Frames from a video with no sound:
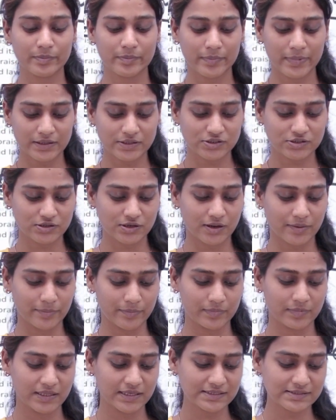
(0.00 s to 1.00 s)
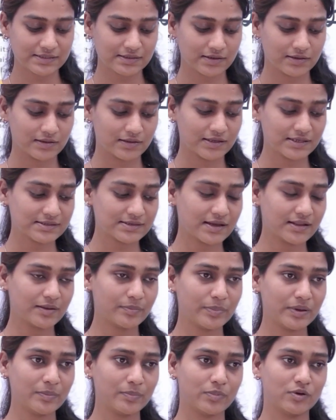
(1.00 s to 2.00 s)
are the
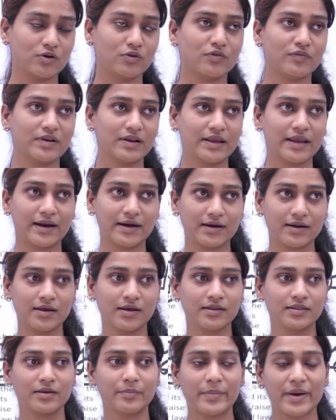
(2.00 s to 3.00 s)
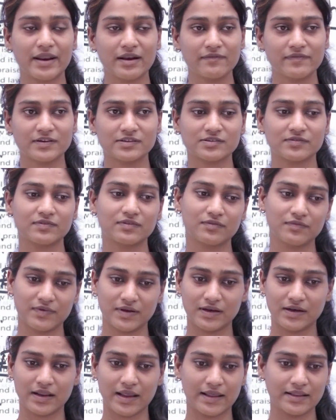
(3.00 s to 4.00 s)
people who will get the benefits of the
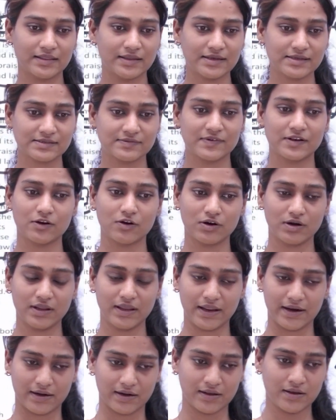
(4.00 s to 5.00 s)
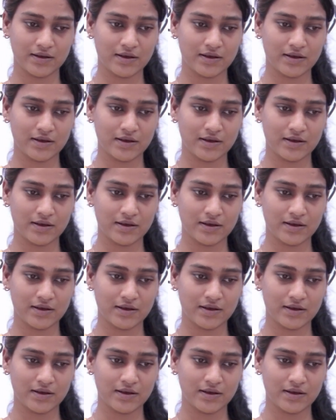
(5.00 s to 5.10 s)
will and these will not get.